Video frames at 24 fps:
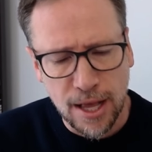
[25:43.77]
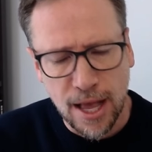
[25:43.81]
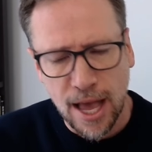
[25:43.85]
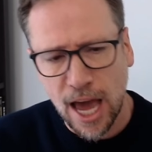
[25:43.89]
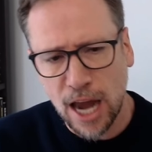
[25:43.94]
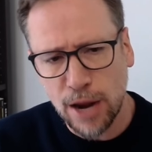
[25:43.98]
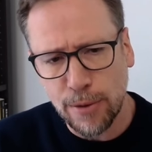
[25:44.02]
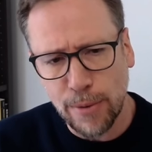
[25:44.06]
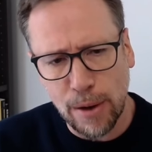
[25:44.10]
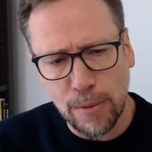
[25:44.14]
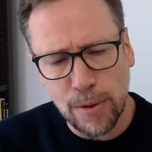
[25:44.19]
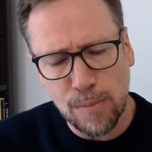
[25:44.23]

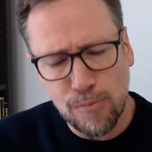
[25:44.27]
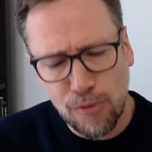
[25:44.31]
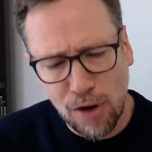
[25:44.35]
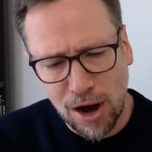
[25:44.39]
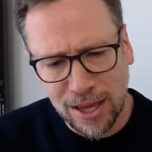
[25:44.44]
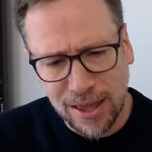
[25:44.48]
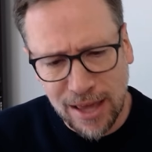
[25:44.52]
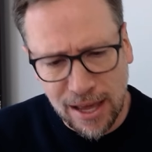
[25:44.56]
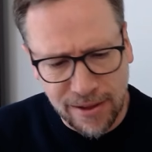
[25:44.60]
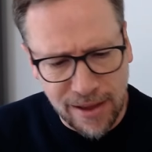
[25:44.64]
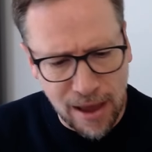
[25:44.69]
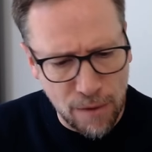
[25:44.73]
Anyway, we break
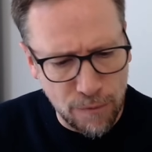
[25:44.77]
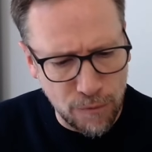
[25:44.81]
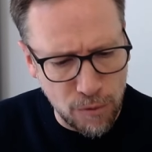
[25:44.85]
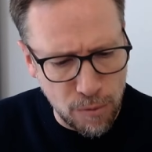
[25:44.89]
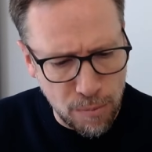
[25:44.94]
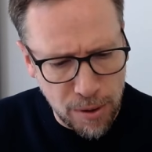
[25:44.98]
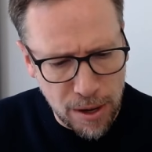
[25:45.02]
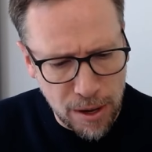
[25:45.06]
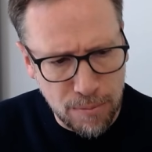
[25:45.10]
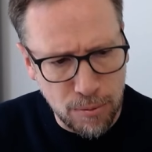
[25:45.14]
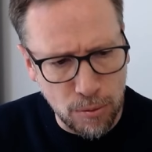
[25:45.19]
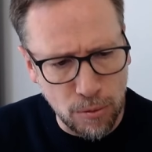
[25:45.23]
that down for
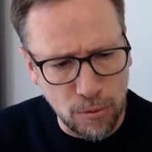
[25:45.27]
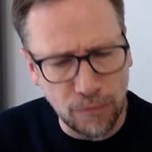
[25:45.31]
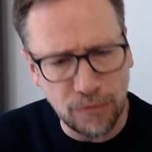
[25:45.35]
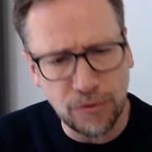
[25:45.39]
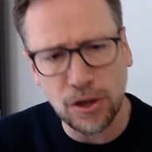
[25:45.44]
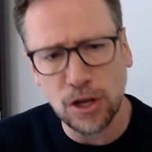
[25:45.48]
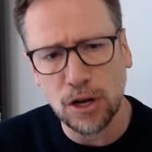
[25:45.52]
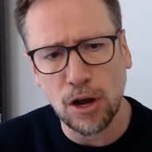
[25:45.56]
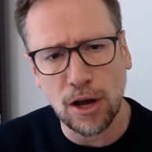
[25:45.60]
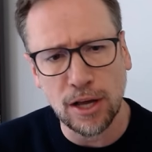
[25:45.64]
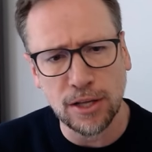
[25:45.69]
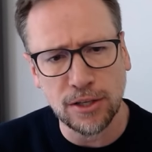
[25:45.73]
people. If
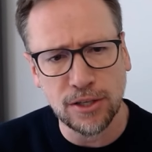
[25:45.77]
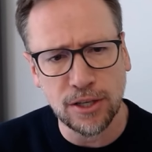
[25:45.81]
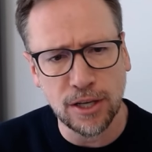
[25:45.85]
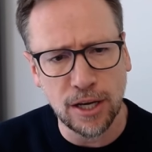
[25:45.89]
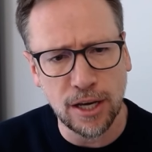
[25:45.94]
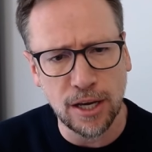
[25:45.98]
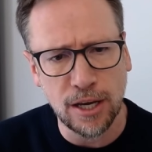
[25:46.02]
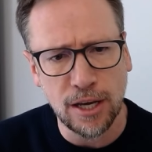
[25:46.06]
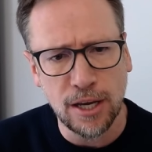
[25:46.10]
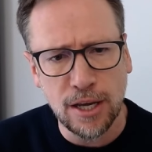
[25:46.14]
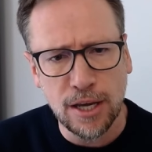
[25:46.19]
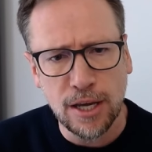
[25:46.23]
you'd like
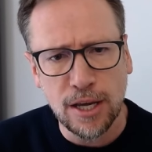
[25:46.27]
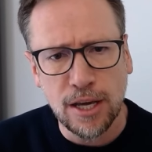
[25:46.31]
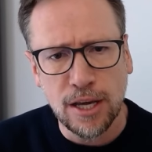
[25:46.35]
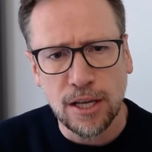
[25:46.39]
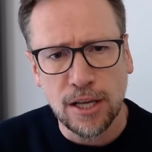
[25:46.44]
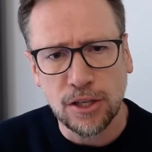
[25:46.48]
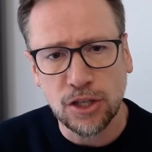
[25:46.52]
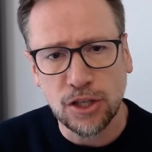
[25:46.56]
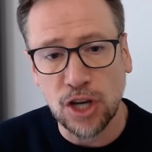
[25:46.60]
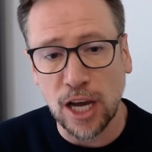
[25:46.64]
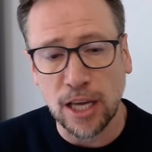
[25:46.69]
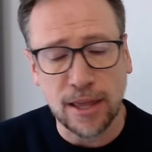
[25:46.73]
to
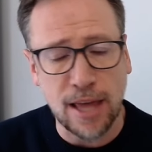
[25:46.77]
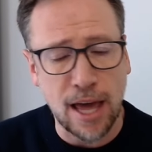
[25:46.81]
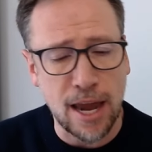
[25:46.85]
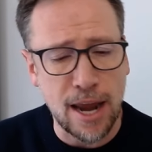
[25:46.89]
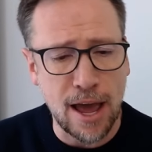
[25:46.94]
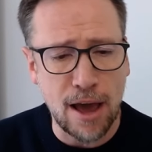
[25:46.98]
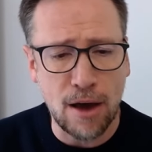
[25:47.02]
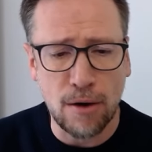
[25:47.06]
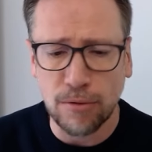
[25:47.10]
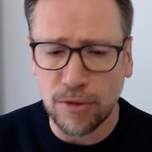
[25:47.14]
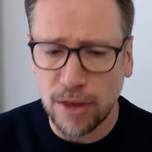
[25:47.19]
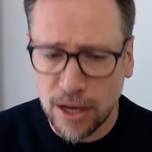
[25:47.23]
check that
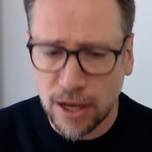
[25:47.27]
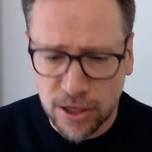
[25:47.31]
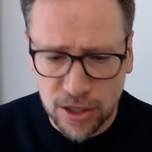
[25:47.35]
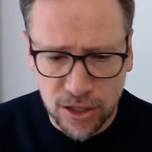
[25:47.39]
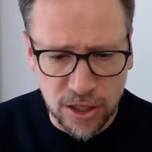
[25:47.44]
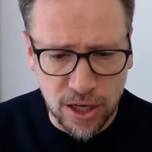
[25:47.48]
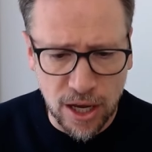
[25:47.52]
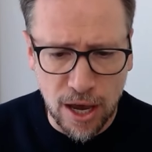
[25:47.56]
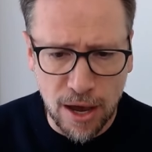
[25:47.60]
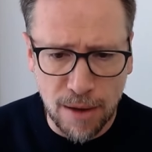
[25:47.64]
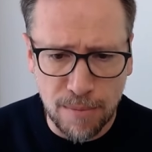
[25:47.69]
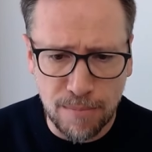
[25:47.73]
out, there's
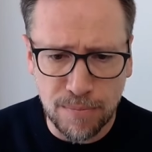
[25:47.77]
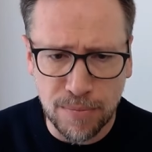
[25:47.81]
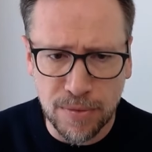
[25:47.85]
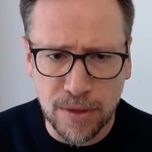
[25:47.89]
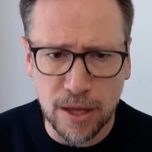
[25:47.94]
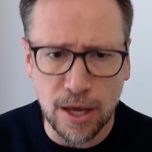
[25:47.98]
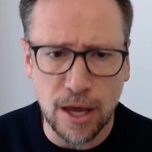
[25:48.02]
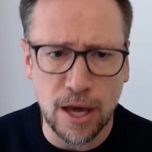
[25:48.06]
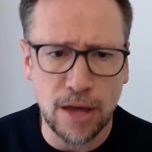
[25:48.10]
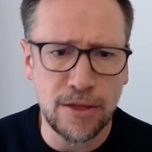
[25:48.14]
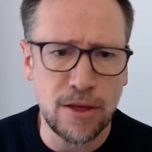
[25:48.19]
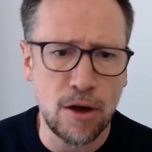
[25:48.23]
um,
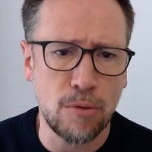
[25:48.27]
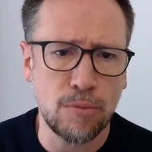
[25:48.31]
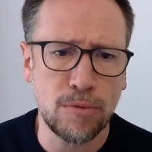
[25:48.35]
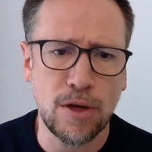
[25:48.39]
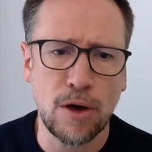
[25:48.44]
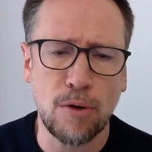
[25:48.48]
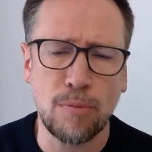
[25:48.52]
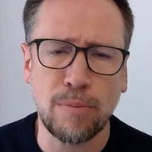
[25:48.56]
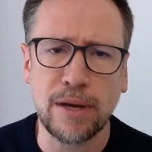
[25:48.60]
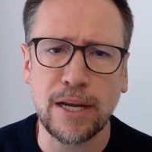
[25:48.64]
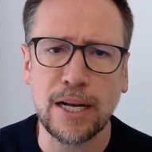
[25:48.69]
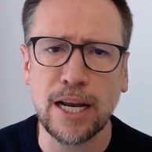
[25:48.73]
uh, there'll
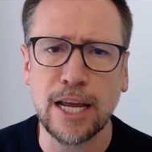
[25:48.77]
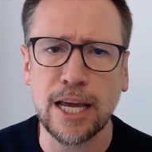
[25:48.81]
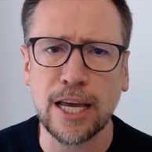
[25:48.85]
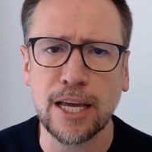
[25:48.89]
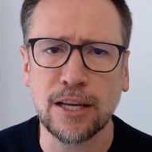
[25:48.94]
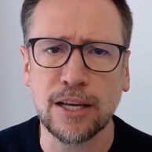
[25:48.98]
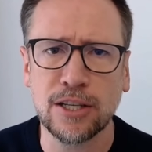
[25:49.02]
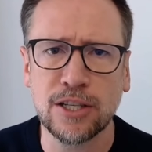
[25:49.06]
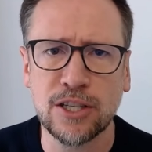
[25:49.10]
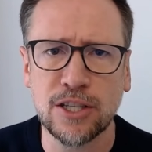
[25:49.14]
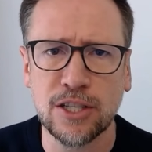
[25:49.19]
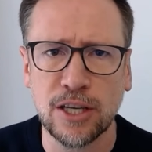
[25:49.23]
there'll be
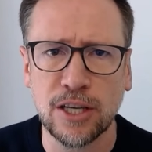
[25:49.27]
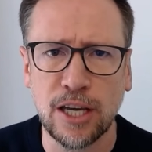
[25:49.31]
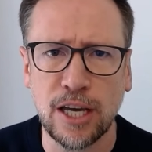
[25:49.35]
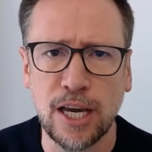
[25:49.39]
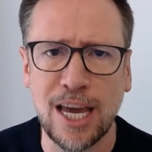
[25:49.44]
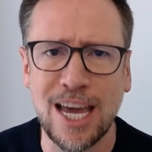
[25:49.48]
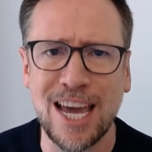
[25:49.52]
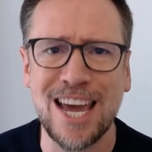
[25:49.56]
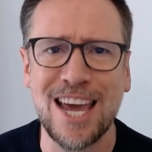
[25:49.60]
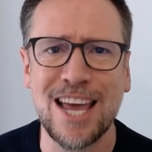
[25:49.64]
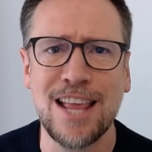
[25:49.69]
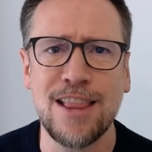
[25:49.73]
links
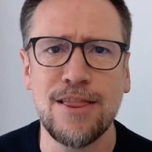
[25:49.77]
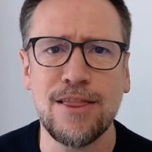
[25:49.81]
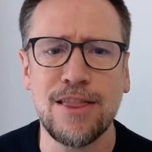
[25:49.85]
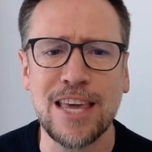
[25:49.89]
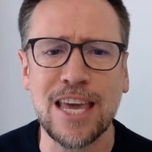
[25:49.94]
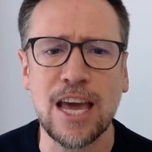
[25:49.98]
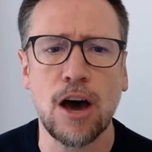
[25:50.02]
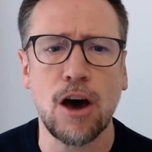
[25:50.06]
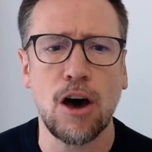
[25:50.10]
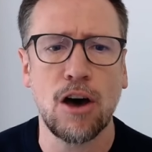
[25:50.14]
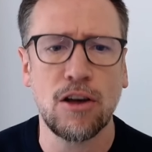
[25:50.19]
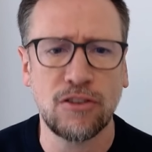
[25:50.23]
in the
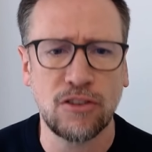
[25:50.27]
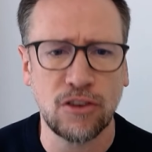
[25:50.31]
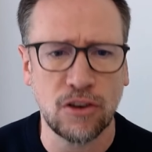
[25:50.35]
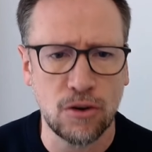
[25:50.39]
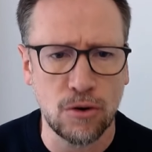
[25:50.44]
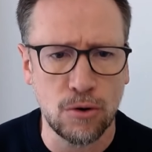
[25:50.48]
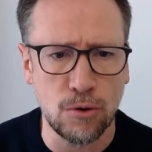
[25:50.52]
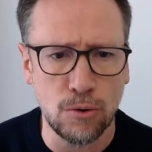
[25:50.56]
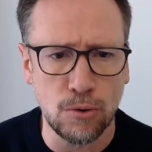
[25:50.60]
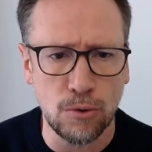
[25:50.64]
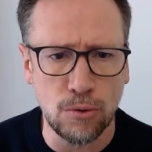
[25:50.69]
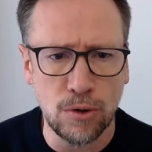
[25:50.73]

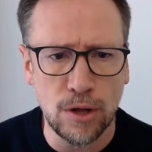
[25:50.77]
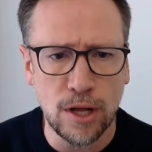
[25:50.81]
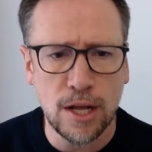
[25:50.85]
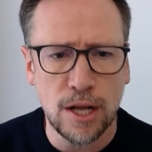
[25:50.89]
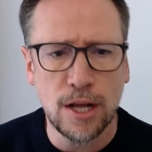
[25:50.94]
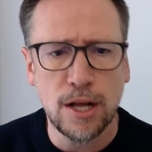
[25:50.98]
article